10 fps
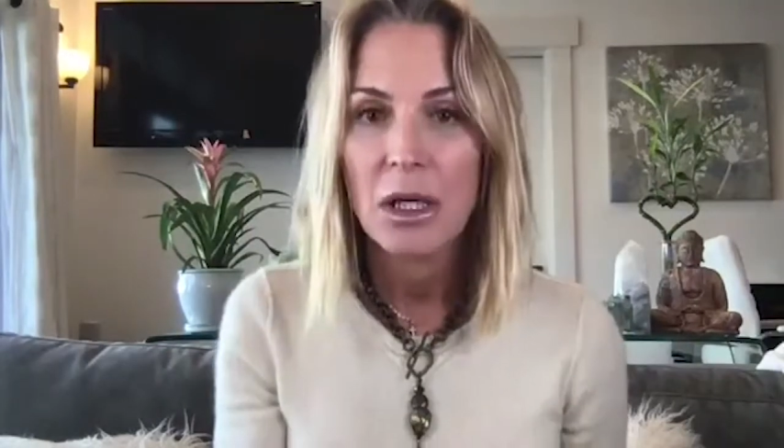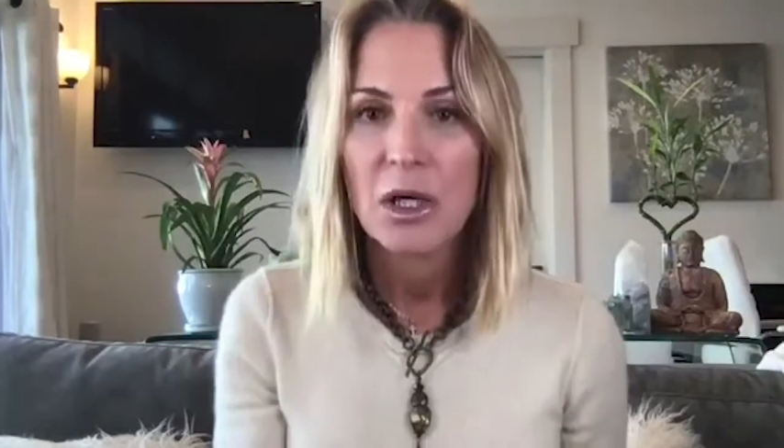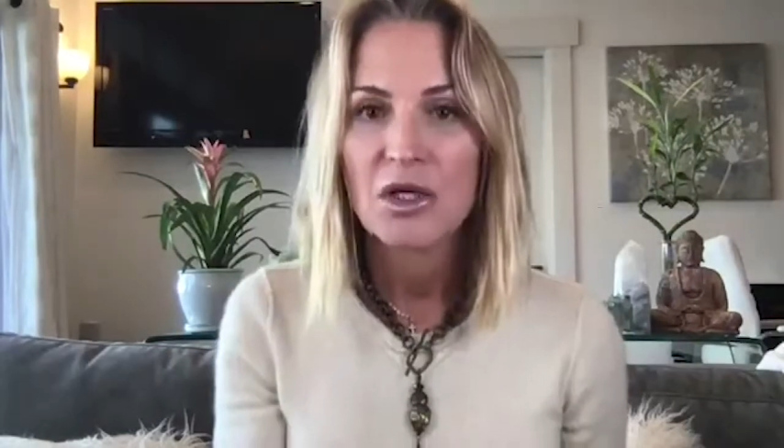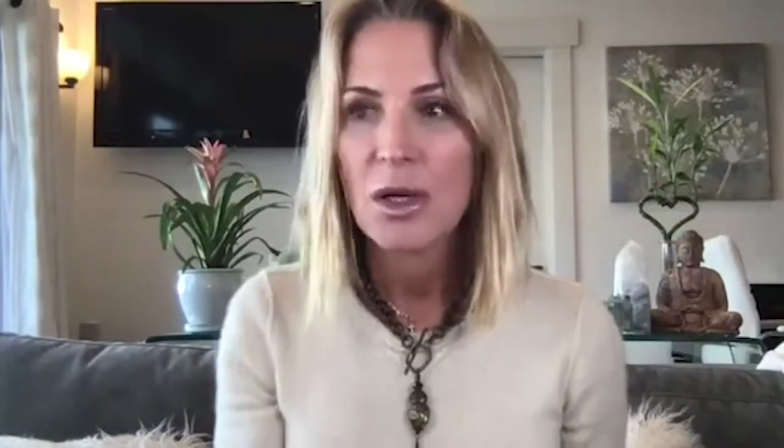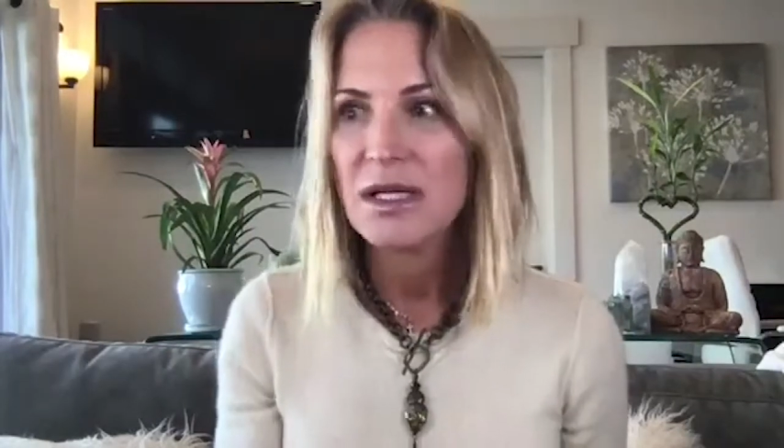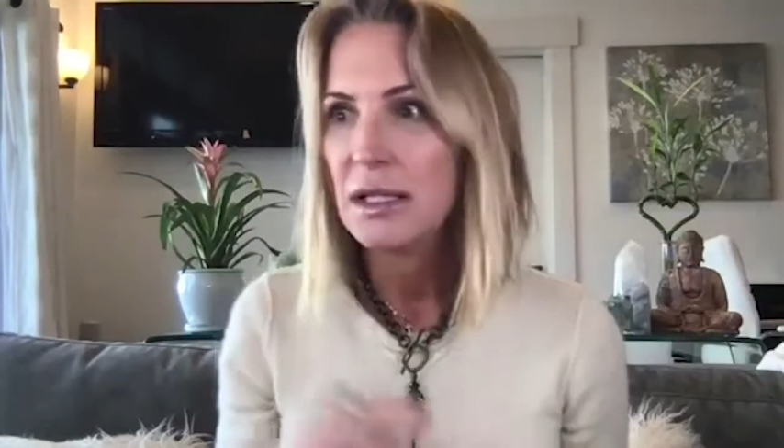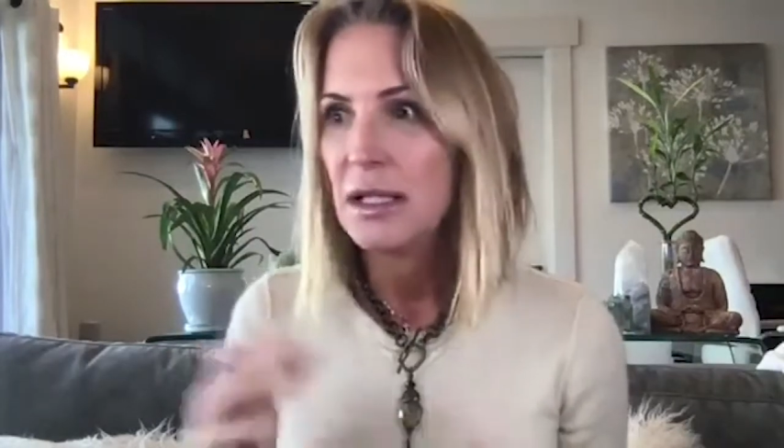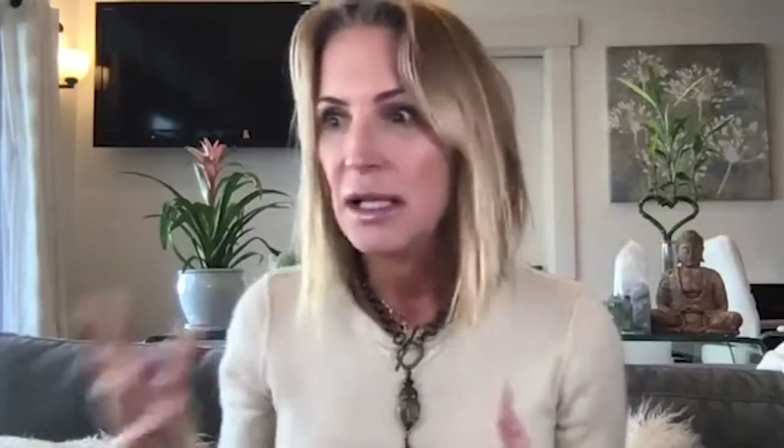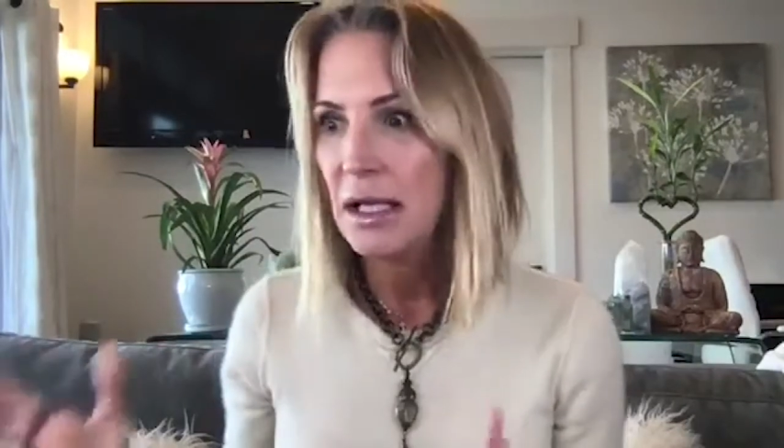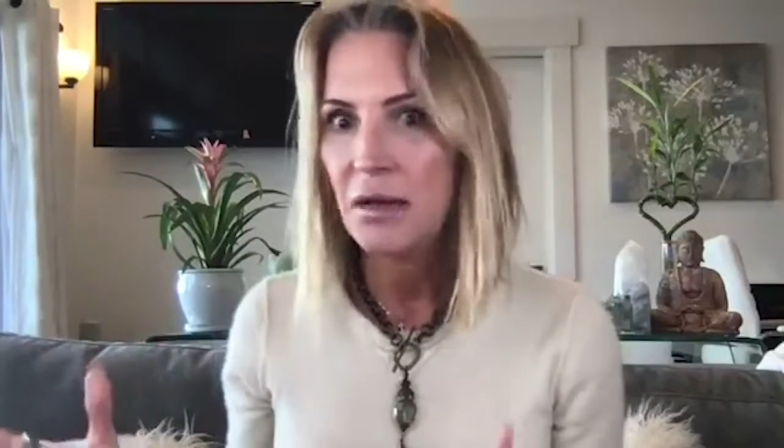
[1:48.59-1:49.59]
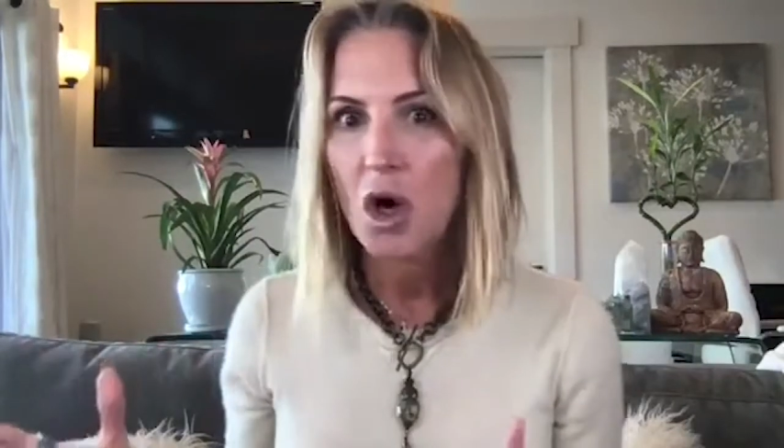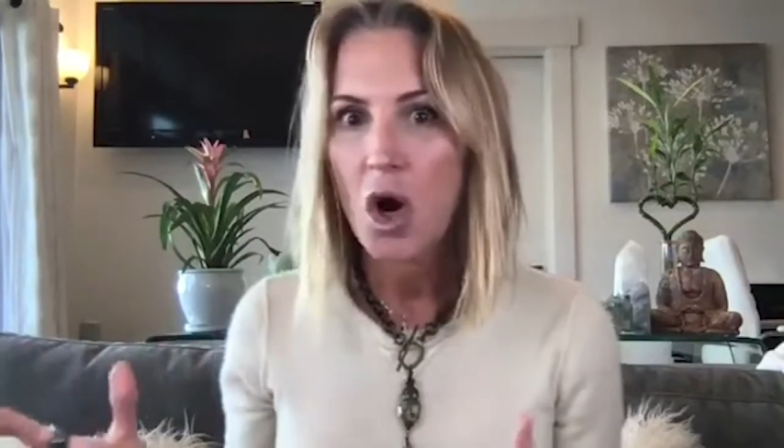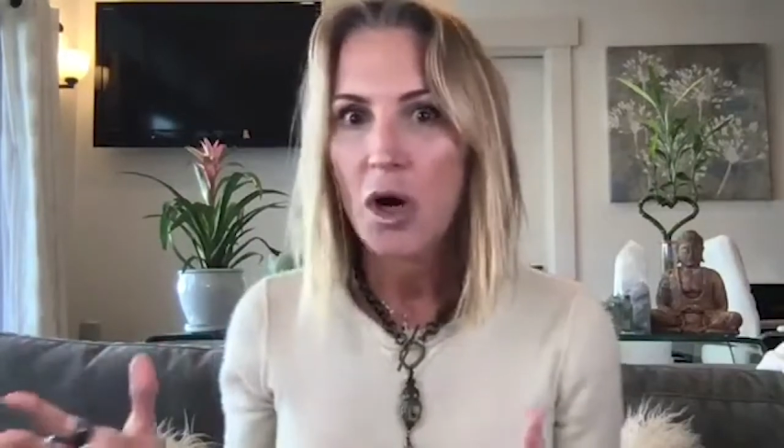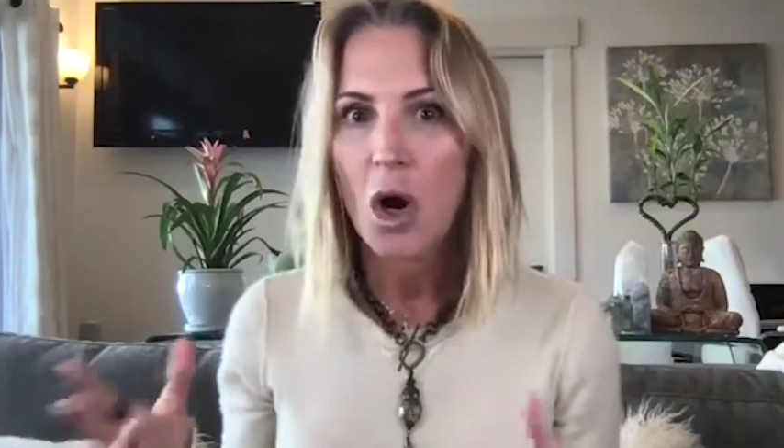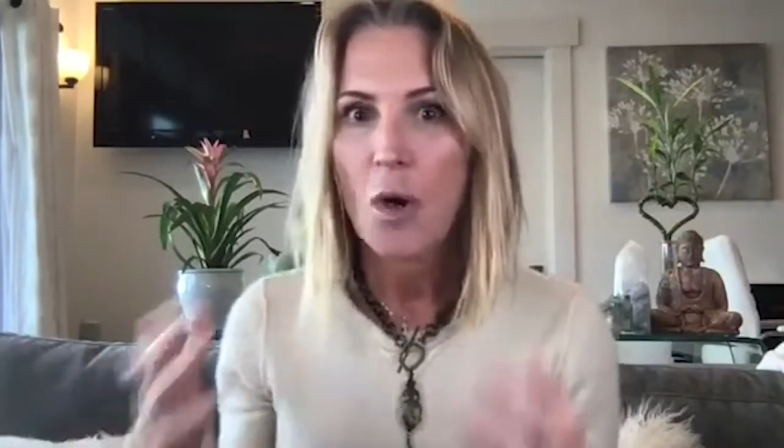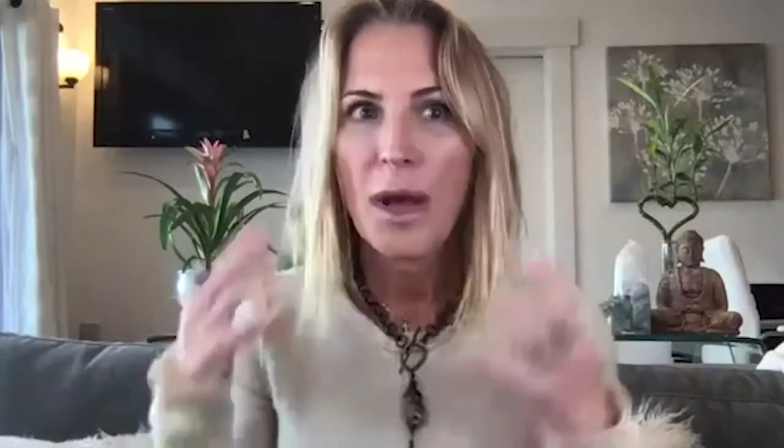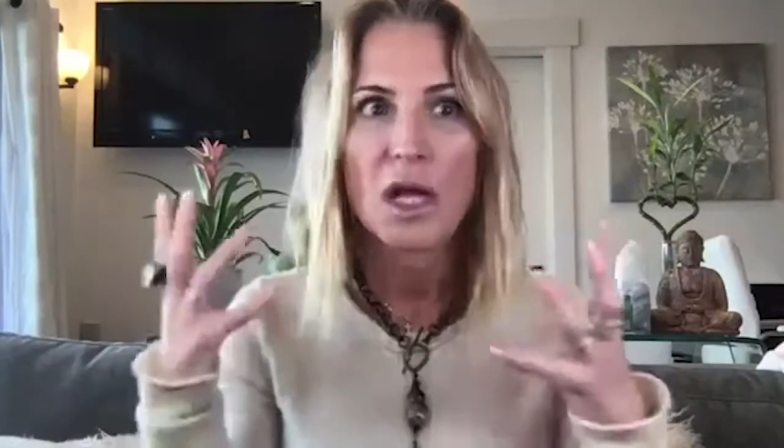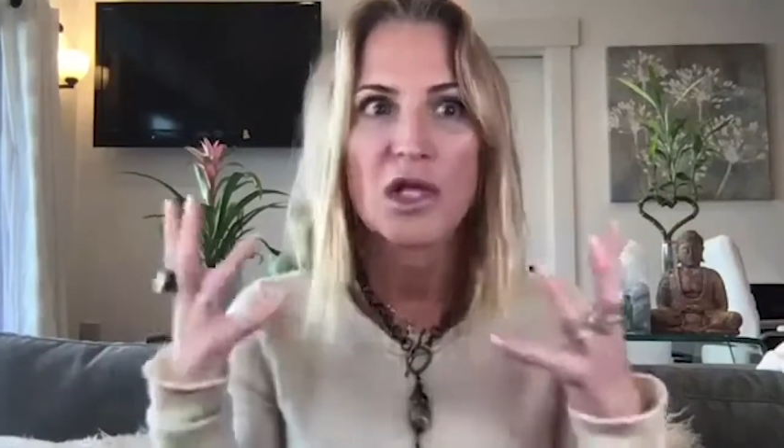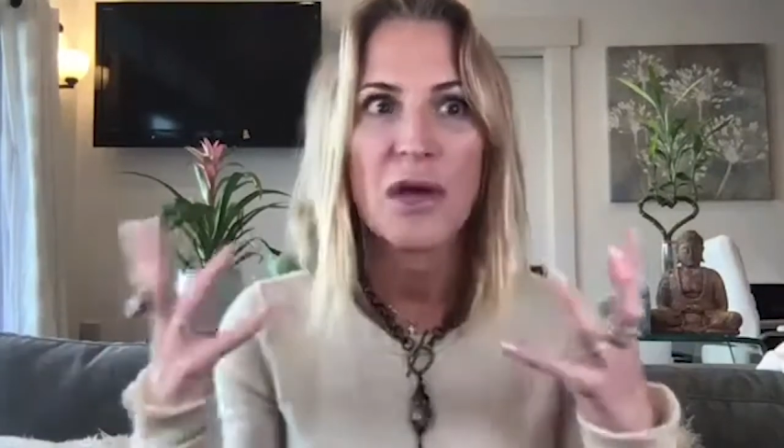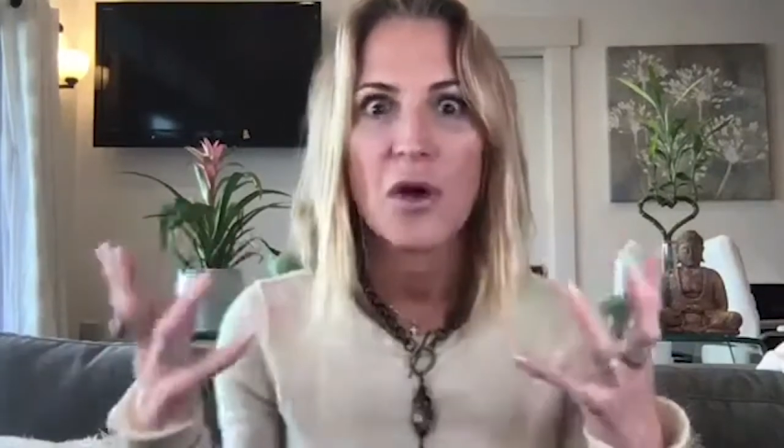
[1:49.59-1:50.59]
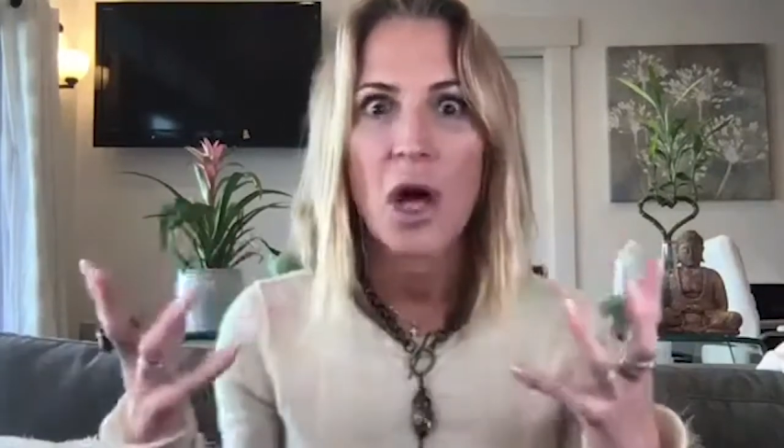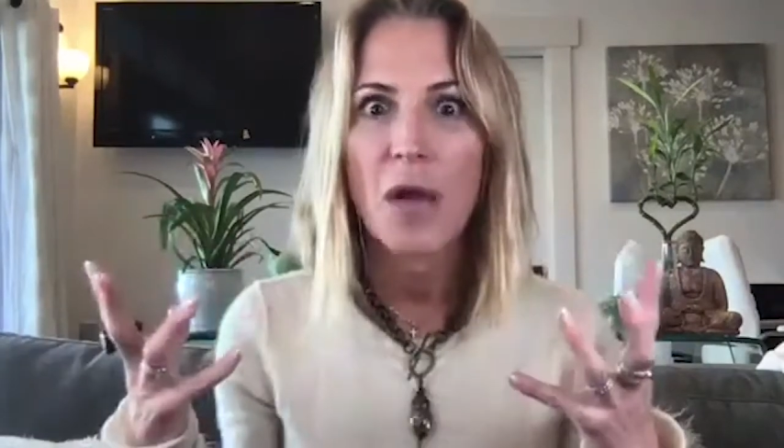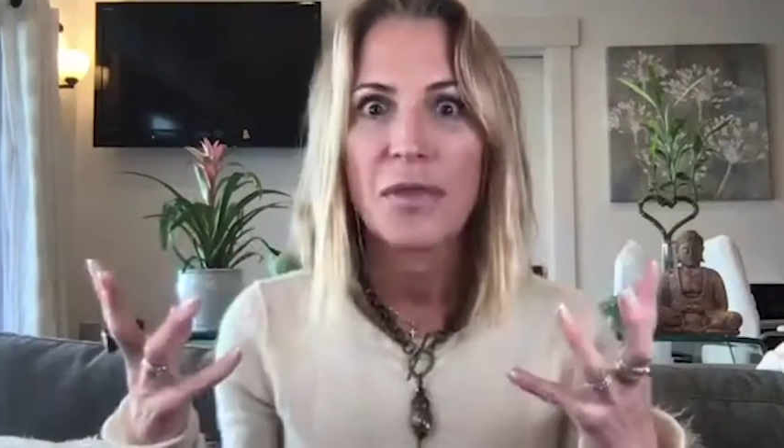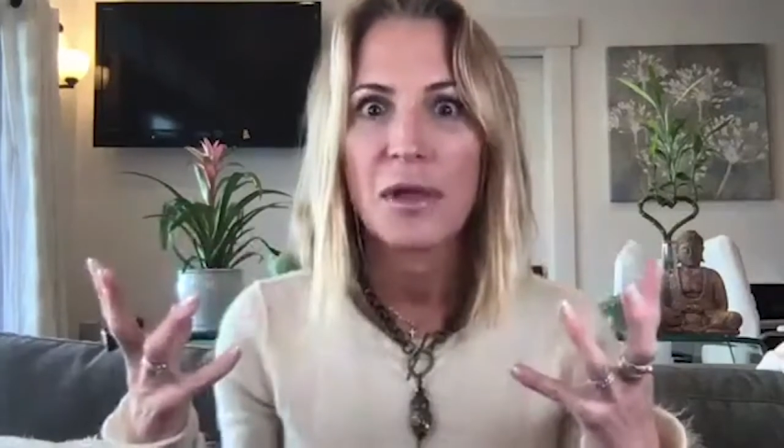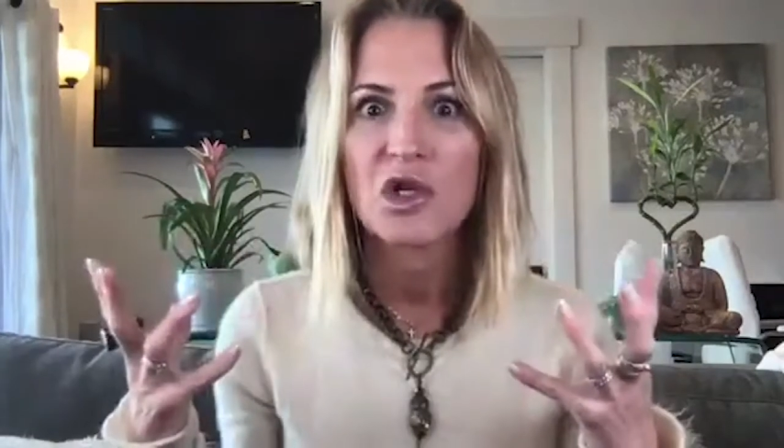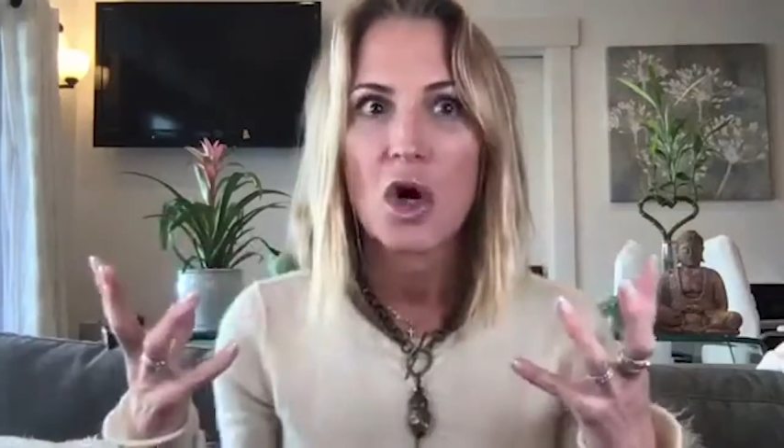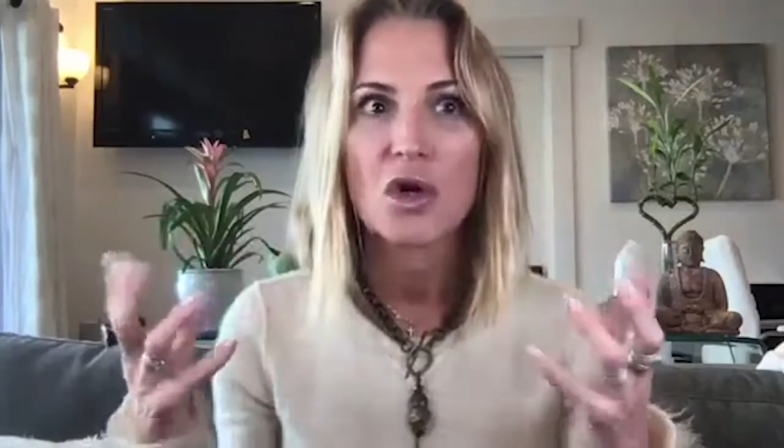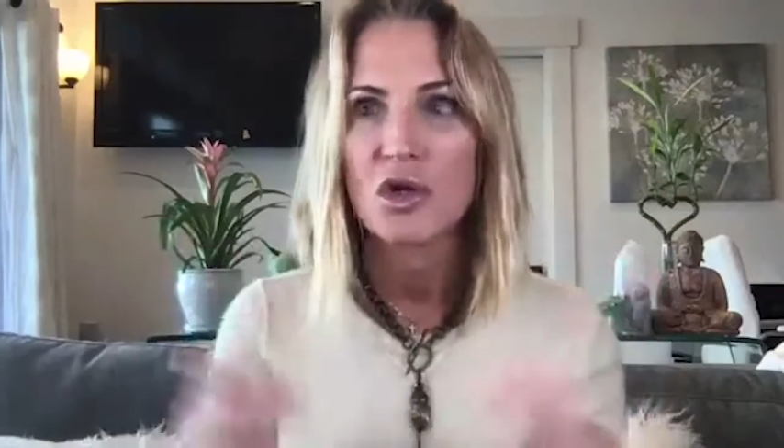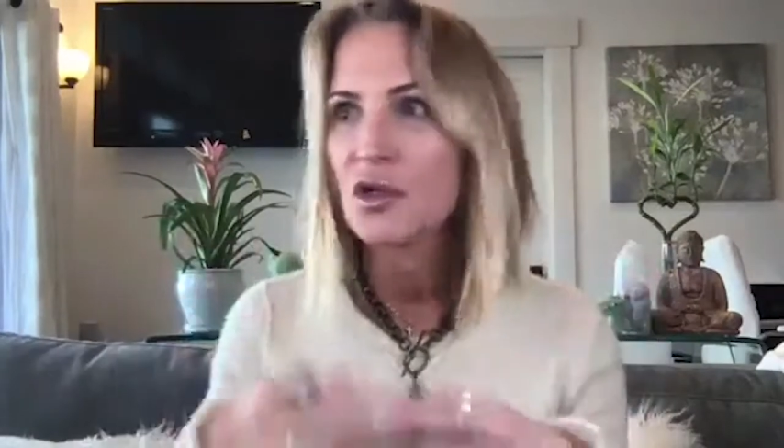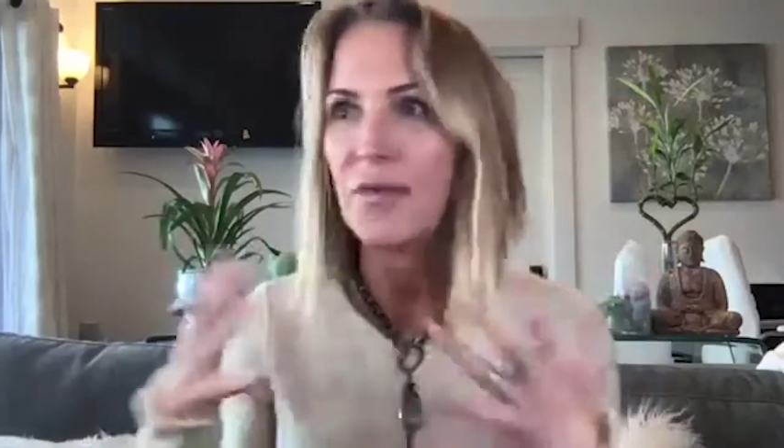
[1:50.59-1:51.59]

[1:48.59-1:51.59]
So I didn't get in the car and go, oh my gosh, I forgot the chargers,